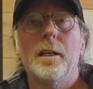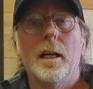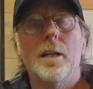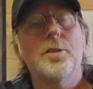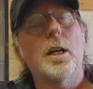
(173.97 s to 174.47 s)

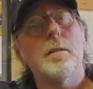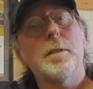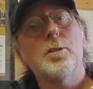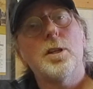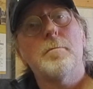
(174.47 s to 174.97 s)
is going to be
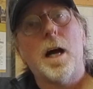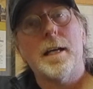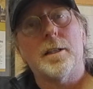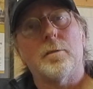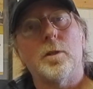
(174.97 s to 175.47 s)
G
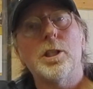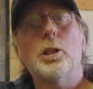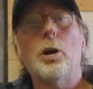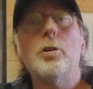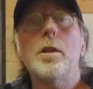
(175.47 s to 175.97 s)
minor. When you
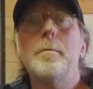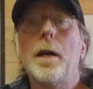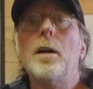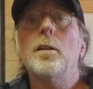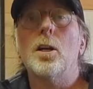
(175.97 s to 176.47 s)
go to the
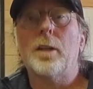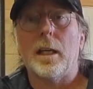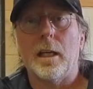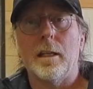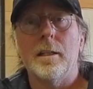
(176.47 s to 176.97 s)
parallel
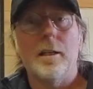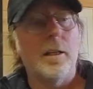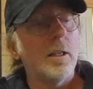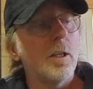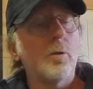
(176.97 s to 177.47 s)
key,
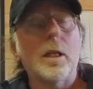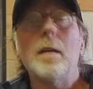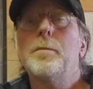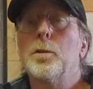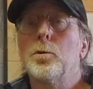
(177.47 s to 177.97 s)
you
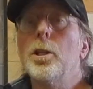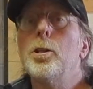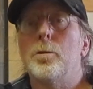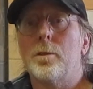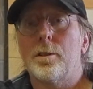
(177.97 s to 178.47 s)
keep the
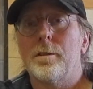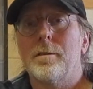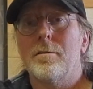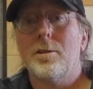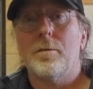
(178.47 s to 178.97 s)
root.
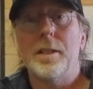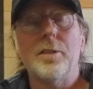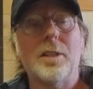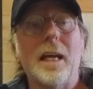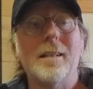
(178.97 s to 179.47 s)
So in
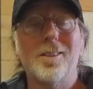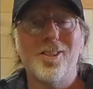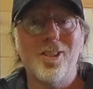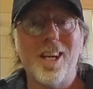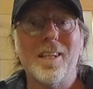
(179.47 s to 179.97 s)
this case,
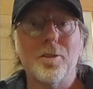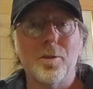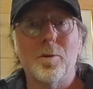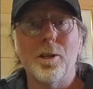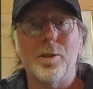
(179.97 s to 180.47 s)
G is the
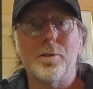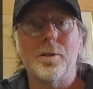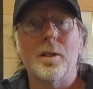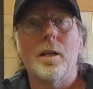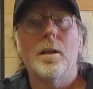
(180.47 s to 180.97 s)
root,
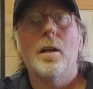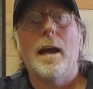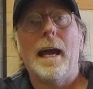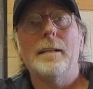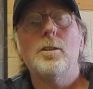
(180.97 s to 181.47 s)

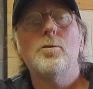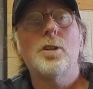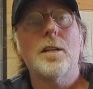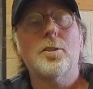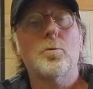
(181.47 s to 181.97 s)
and you
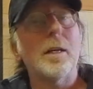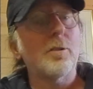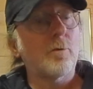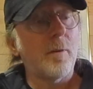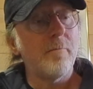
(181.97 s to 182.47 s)
just switch
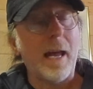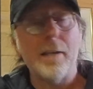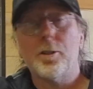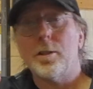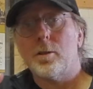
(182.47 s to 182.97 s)
from
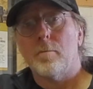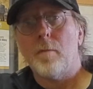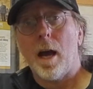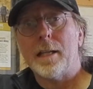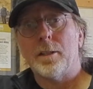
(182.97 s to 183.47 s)
major to
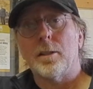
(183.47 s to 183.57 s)
minor,